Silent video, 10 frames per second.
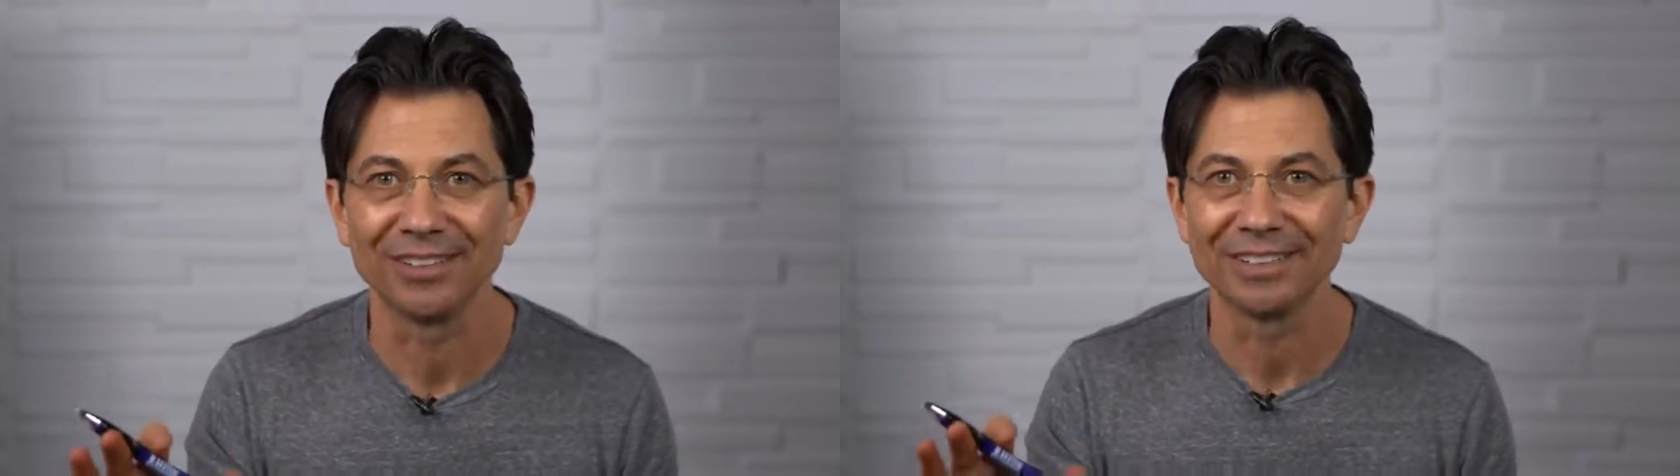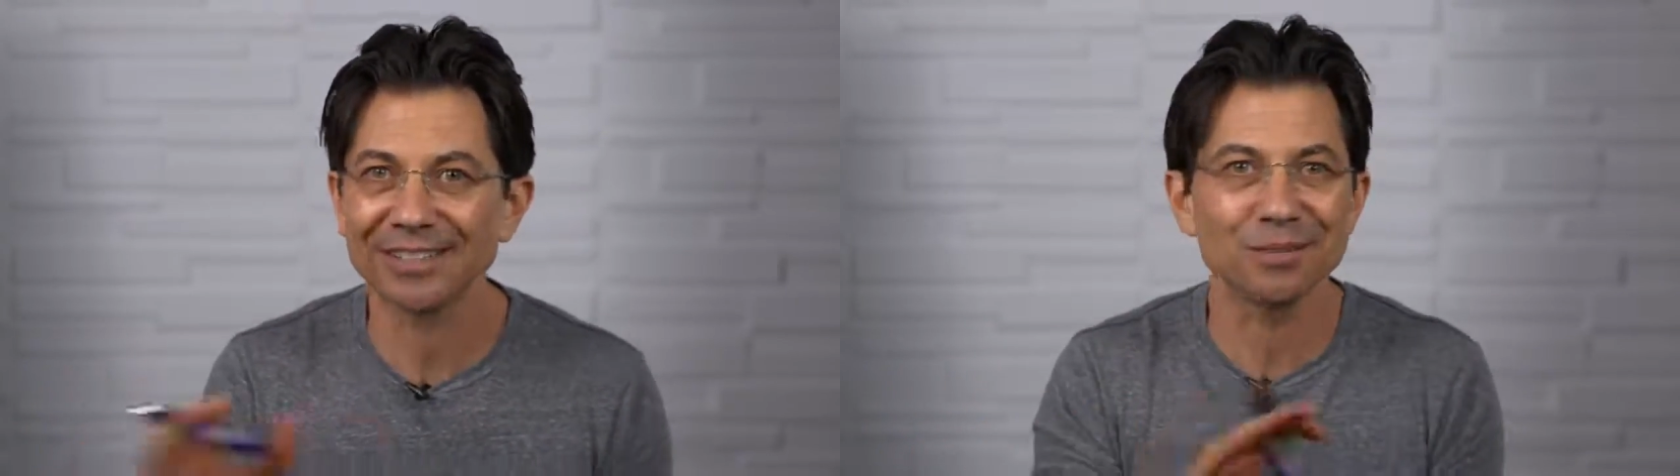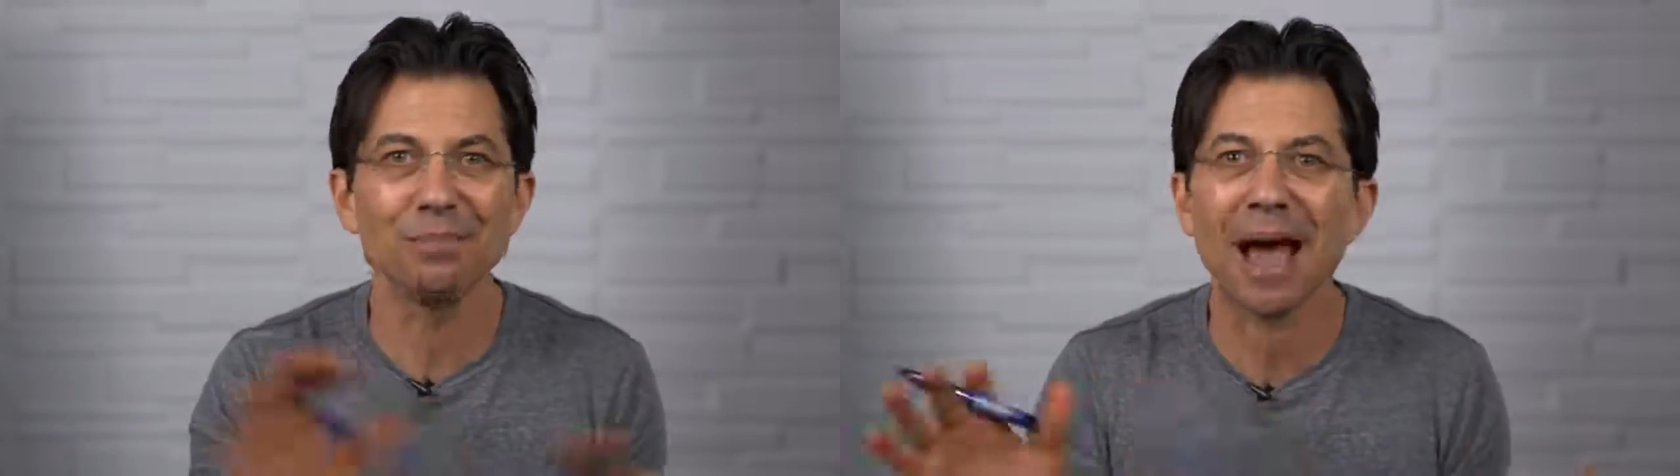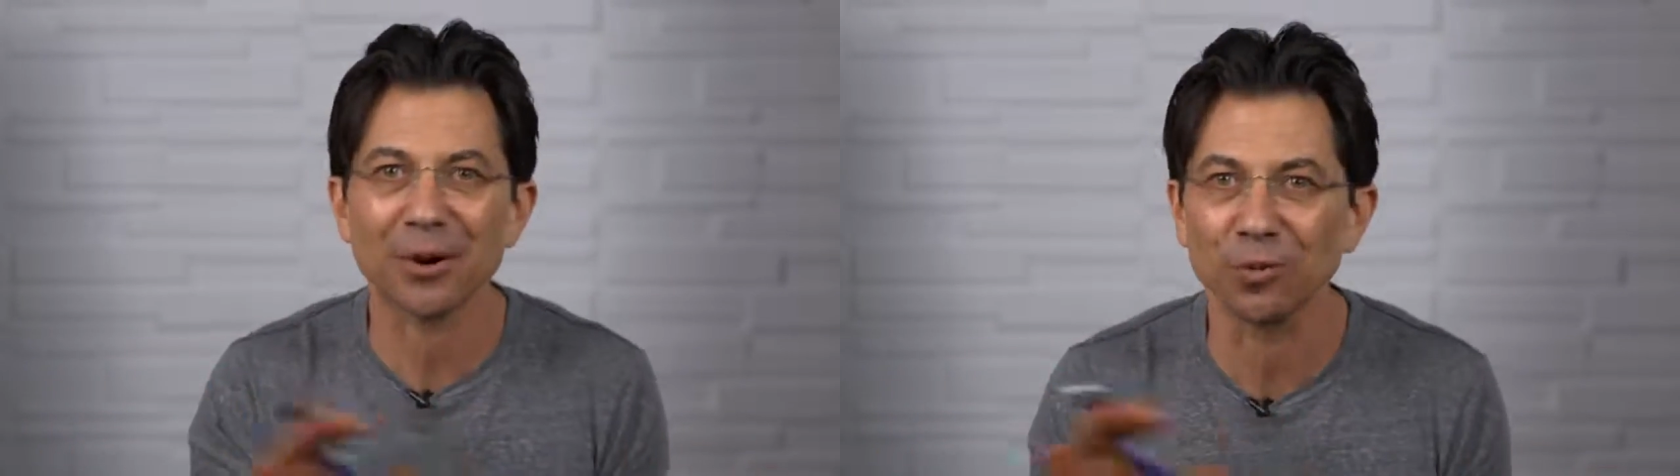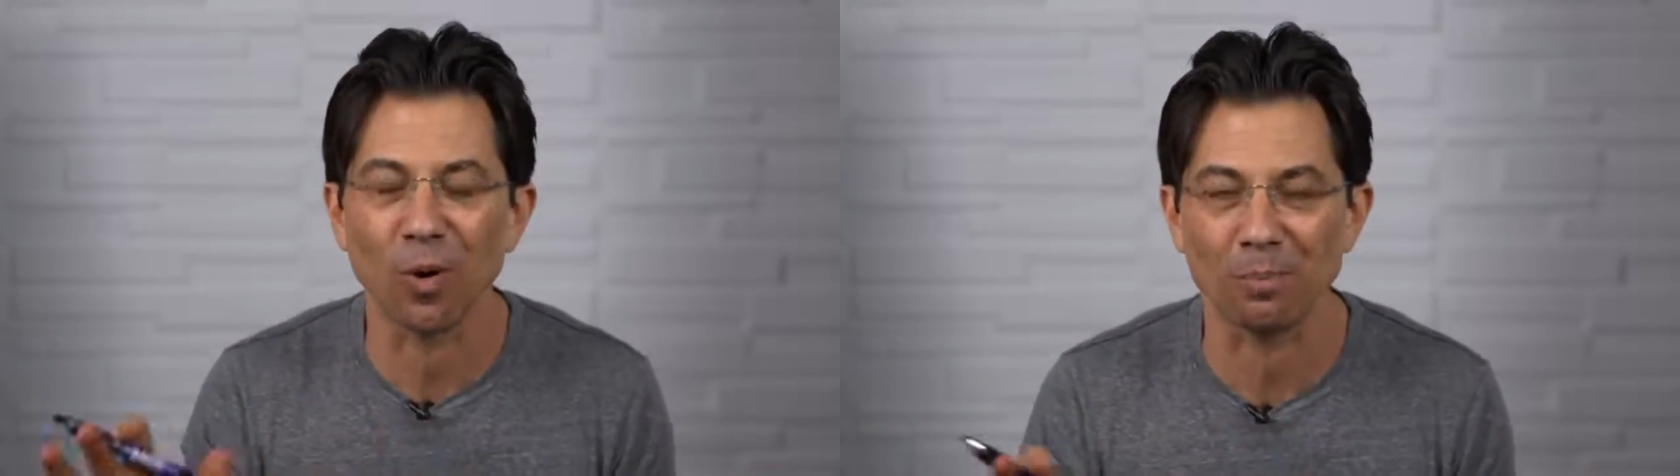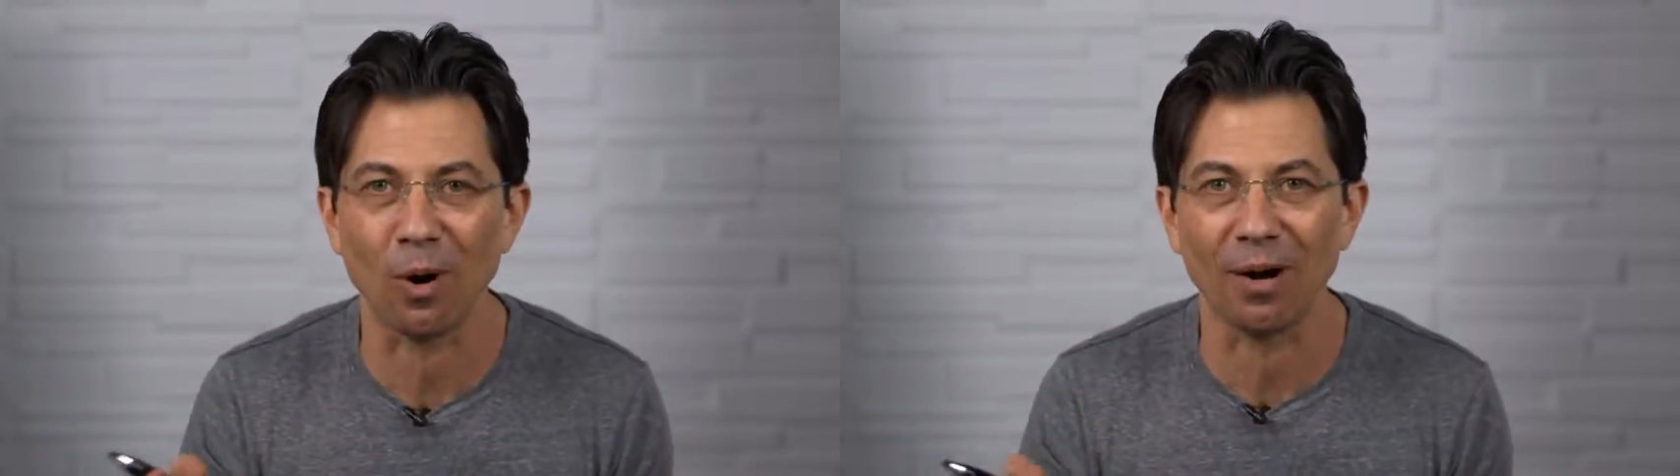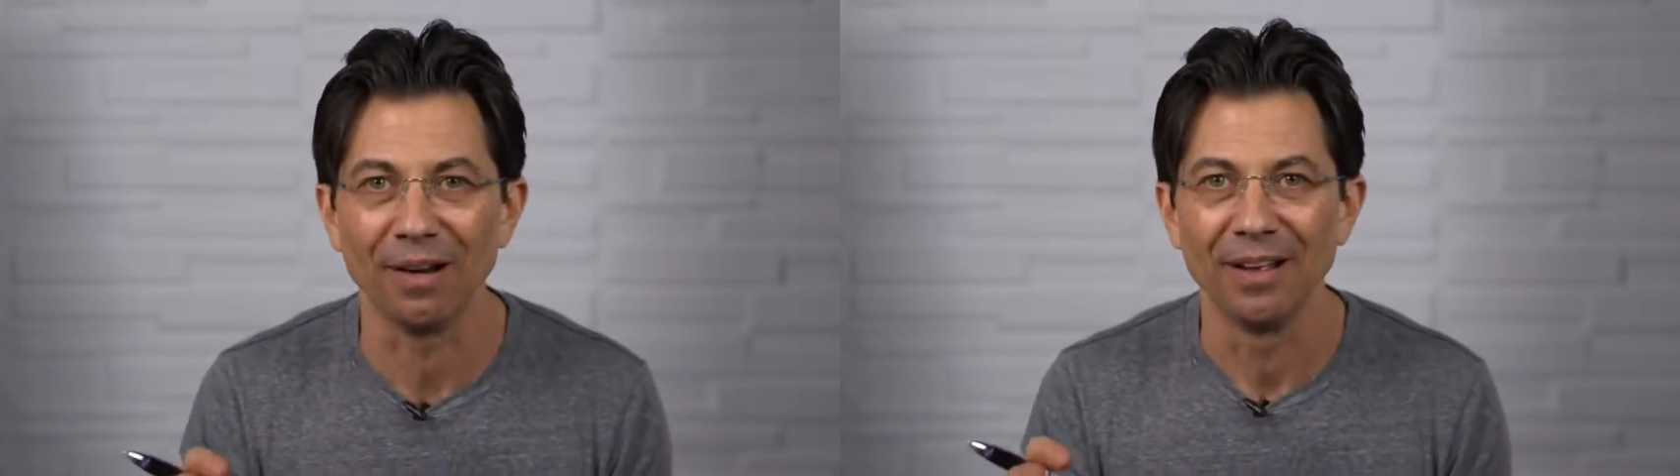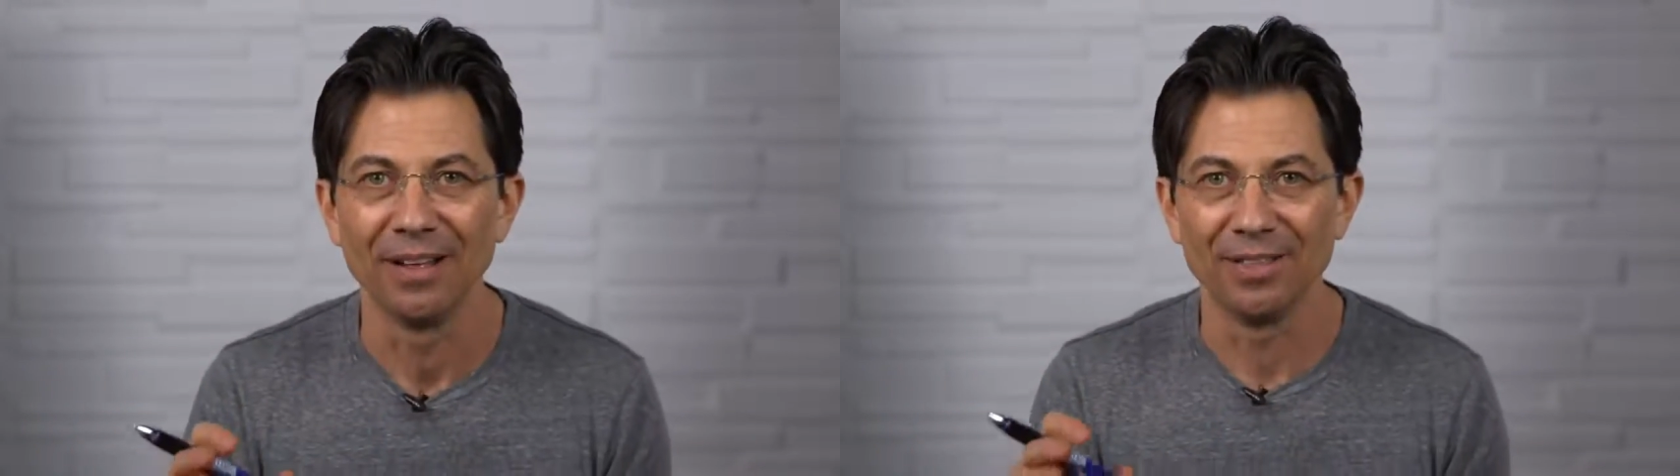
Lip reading: It doesn't matter what part.